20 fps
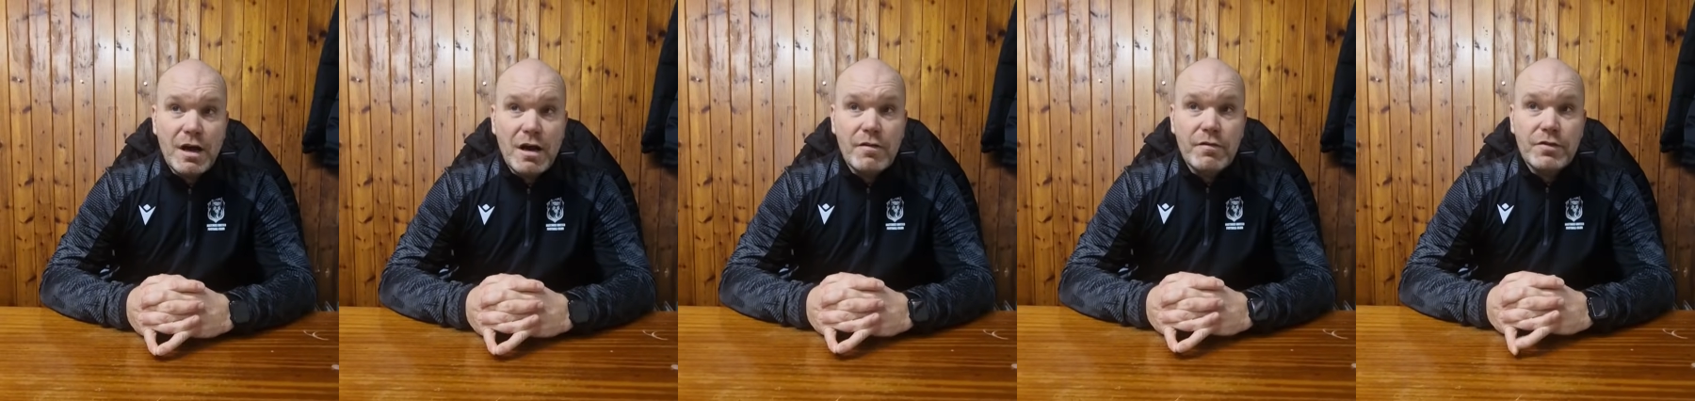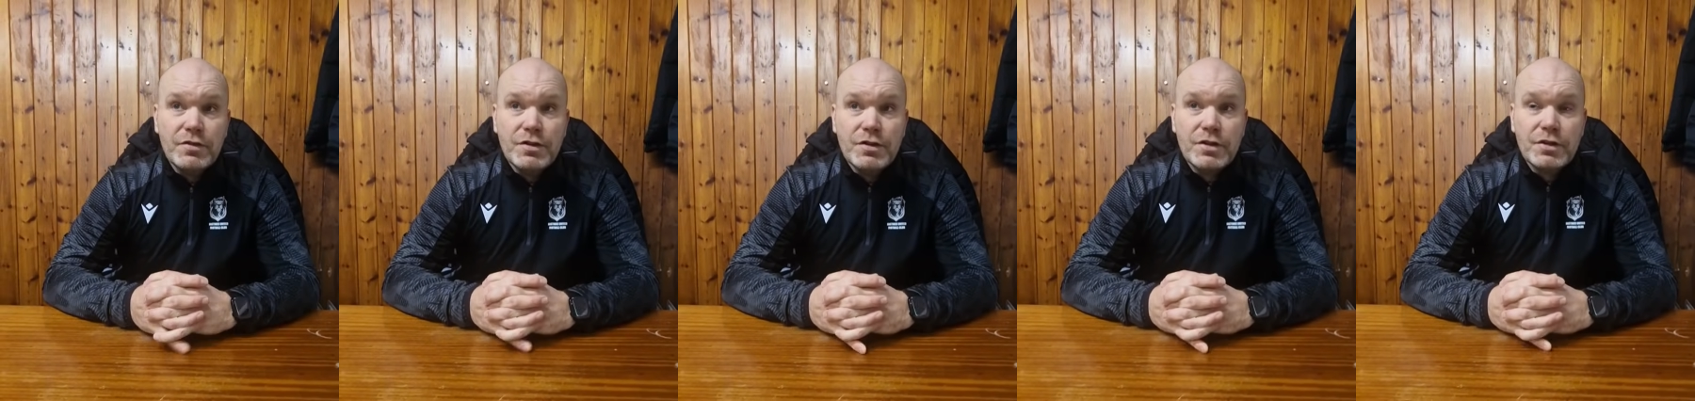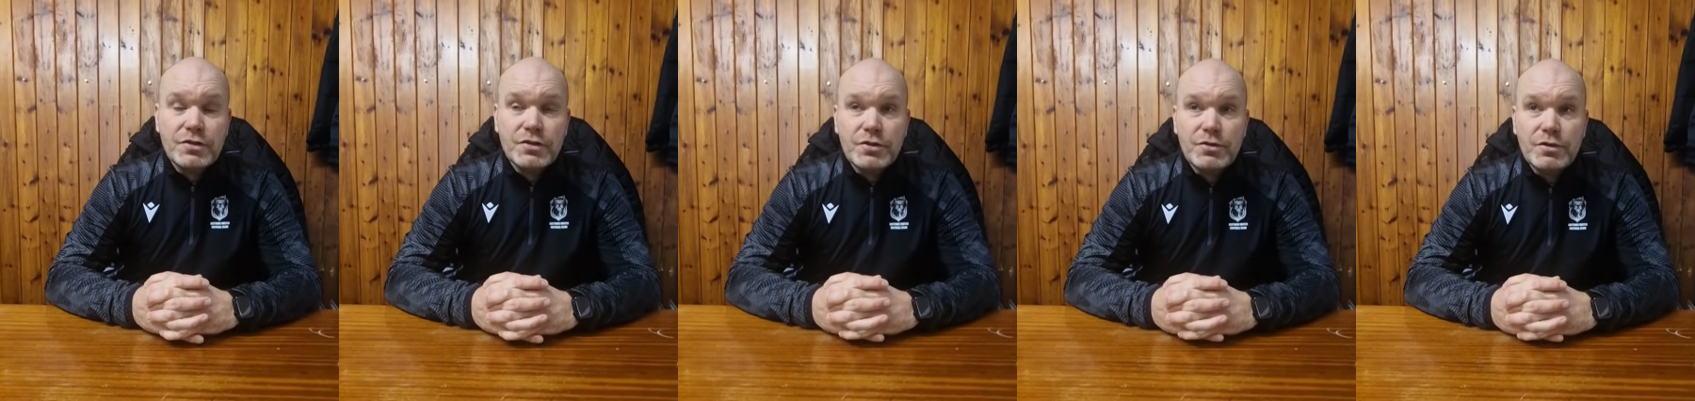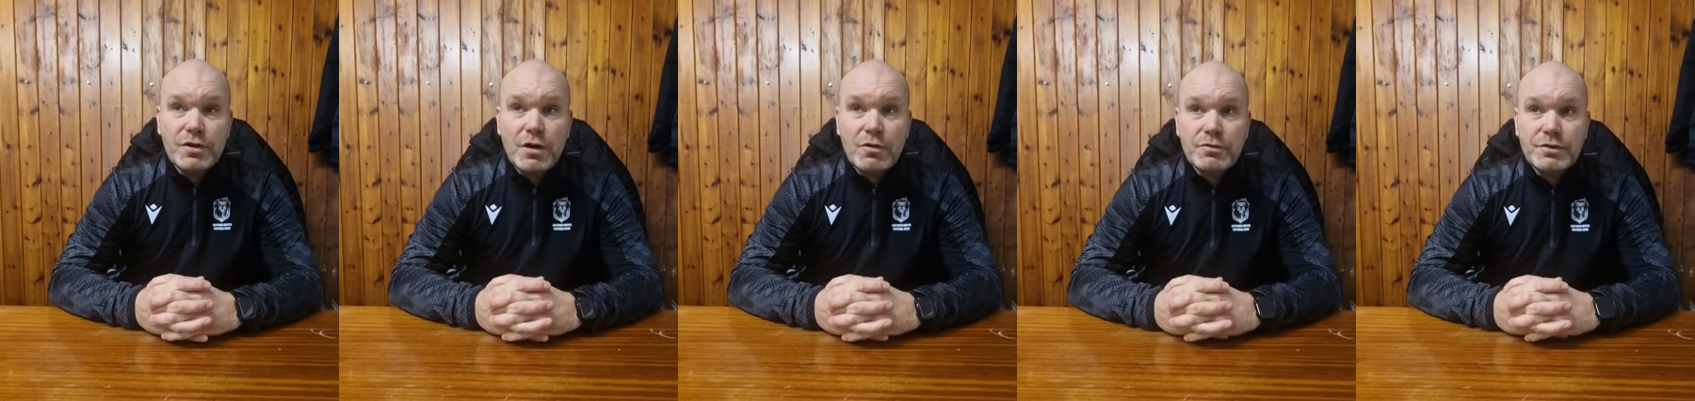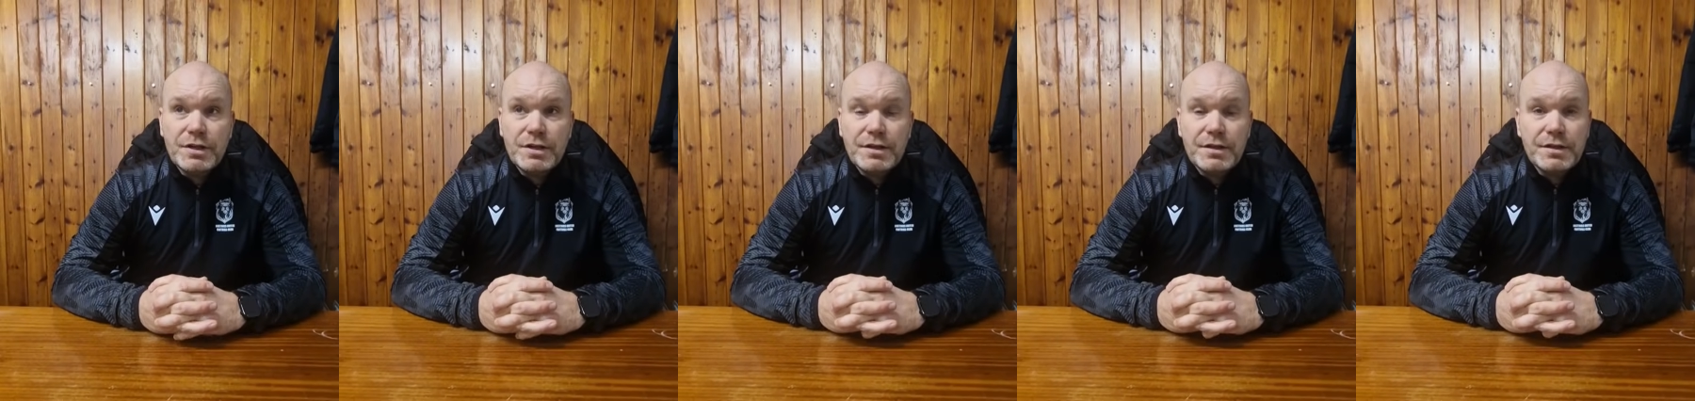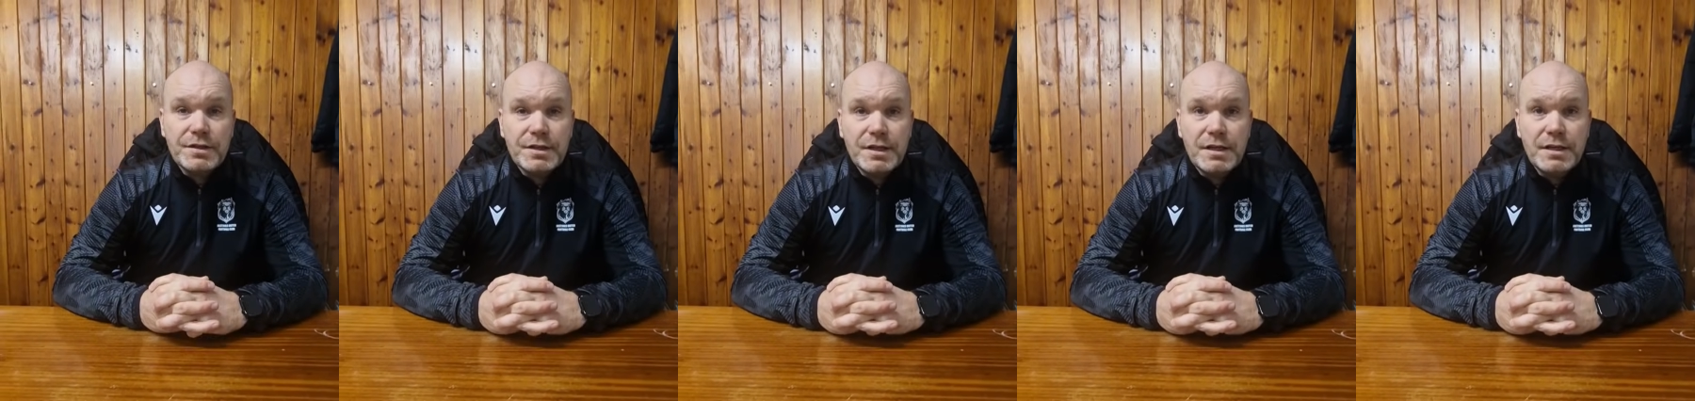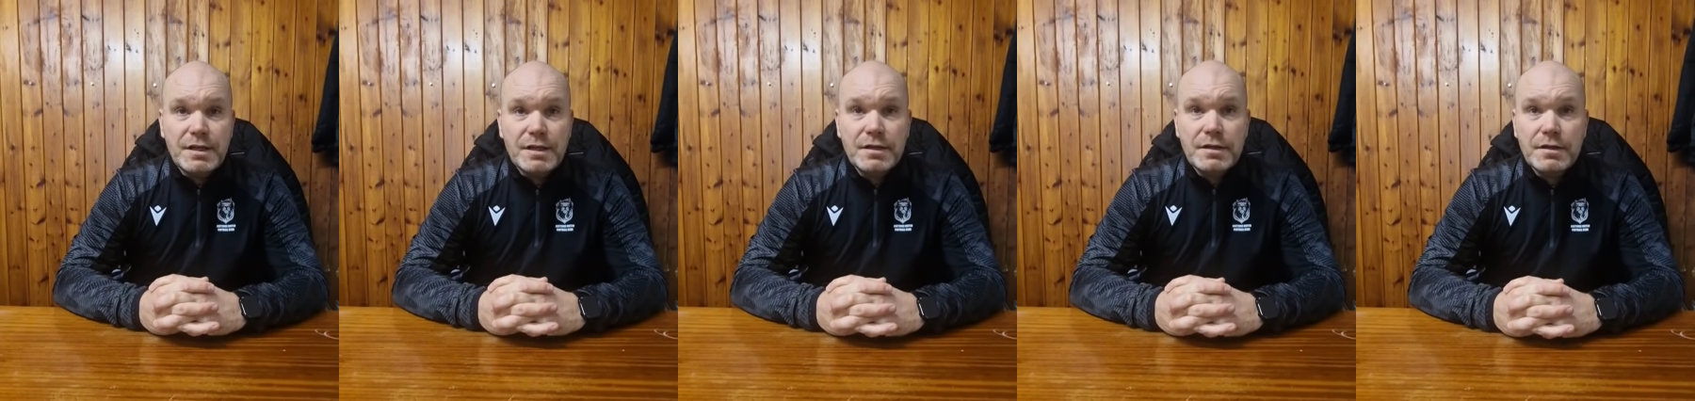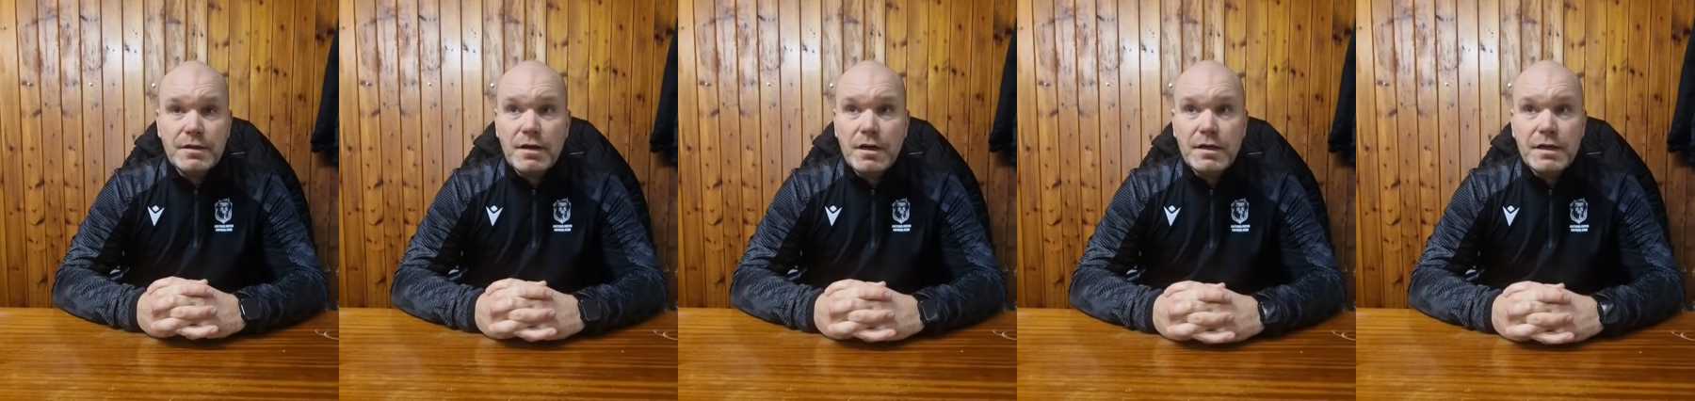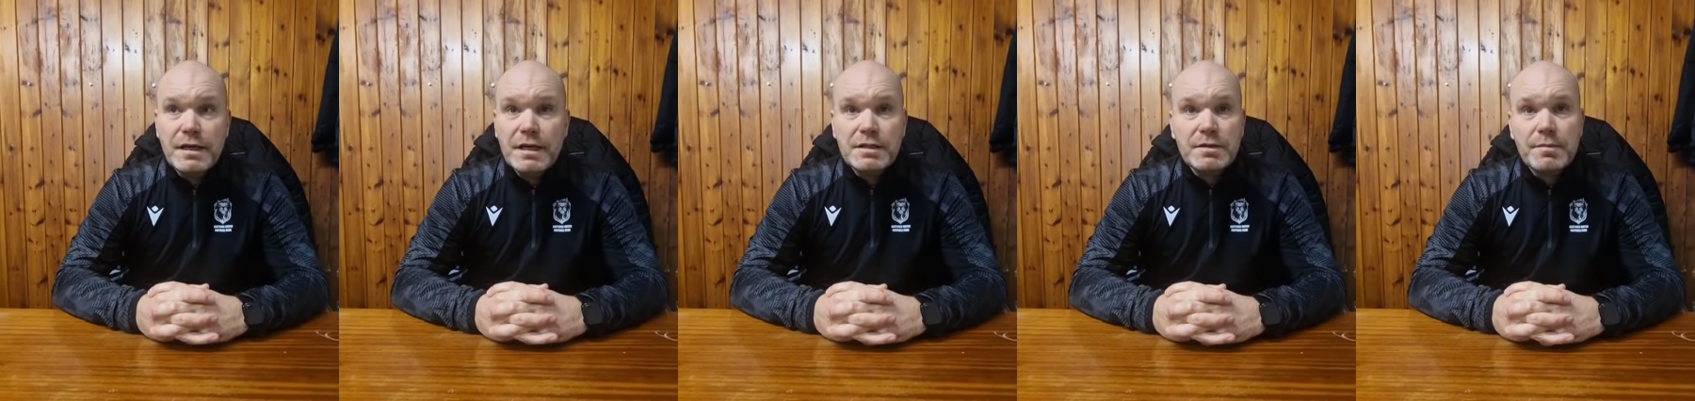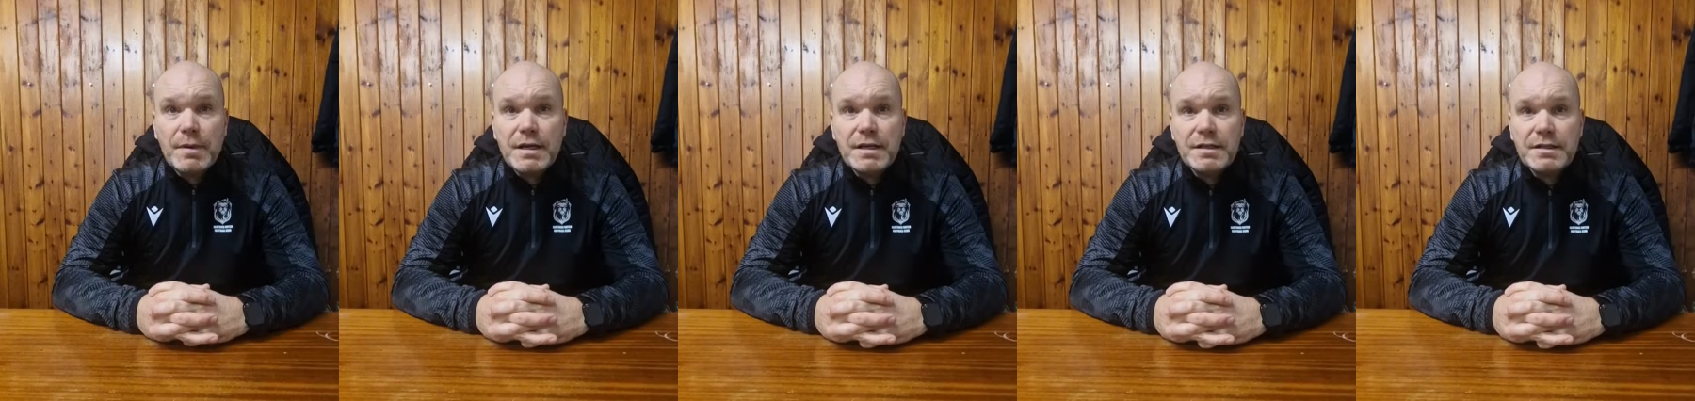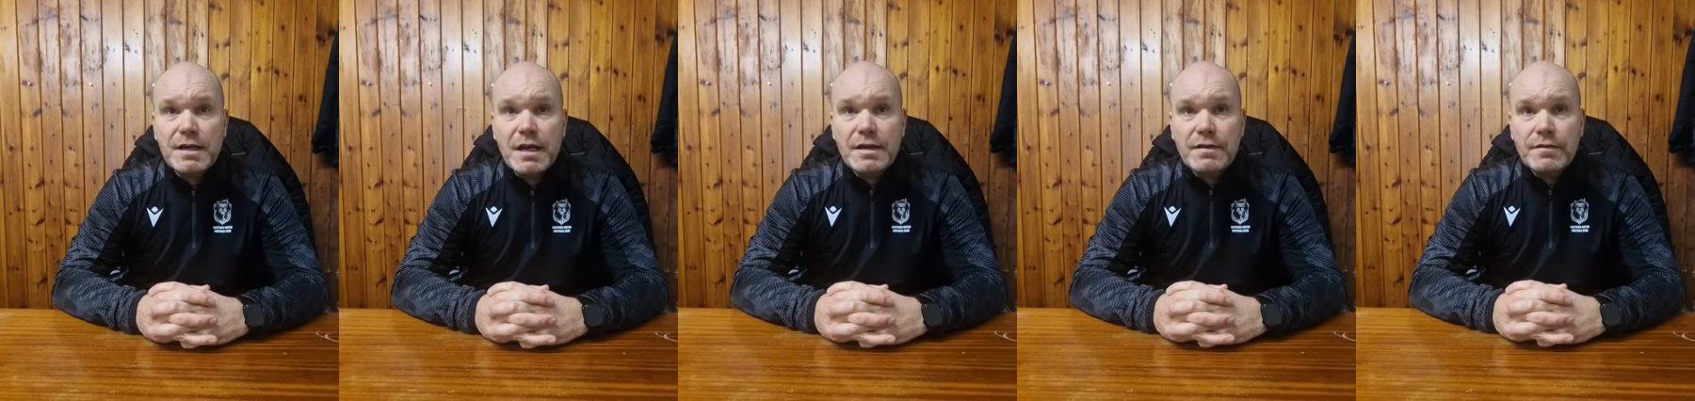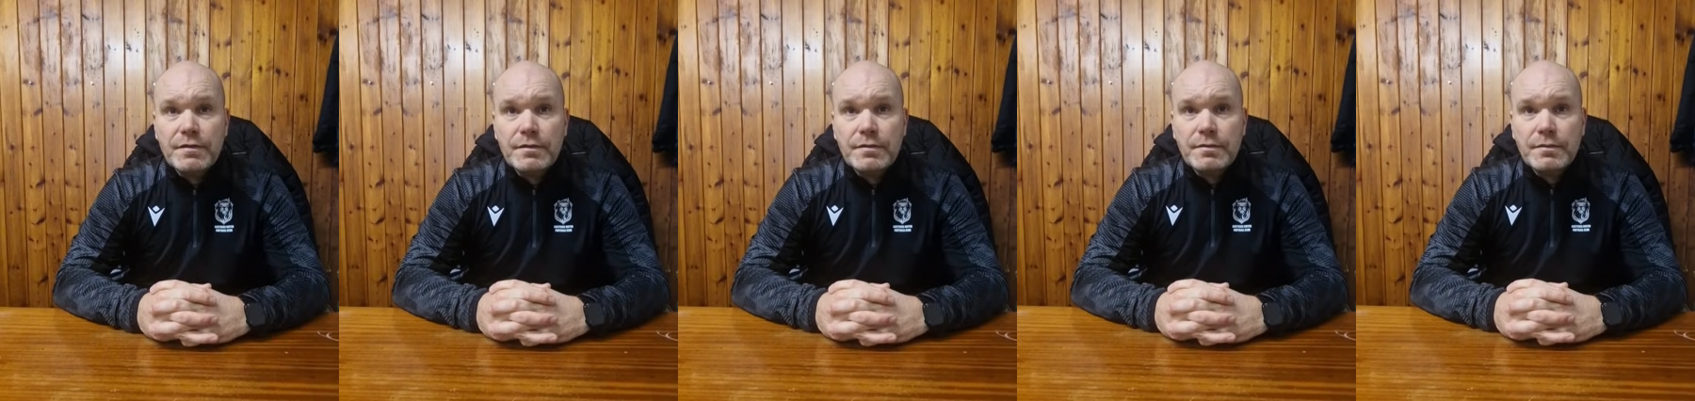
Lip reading: other than the 2 goals he conceded, he hasn't made a save.